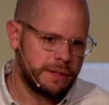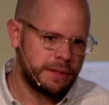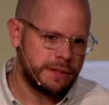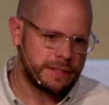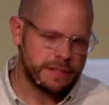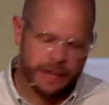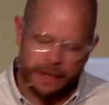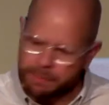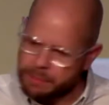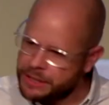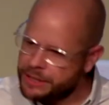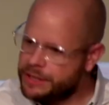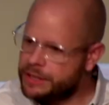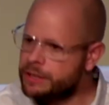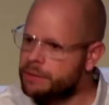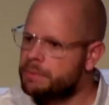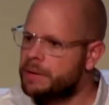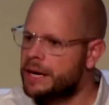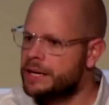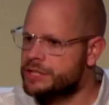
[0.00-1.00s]
It's not a big
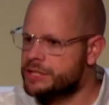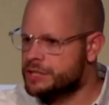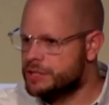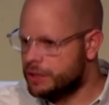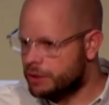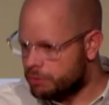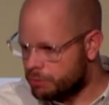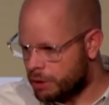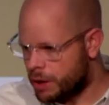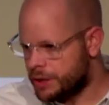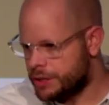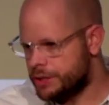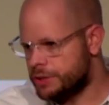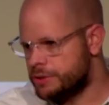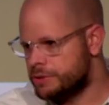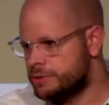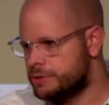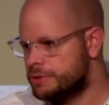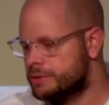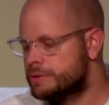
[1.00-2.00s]
deal, but I just don't want
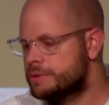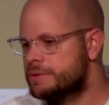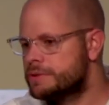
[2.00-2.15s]
you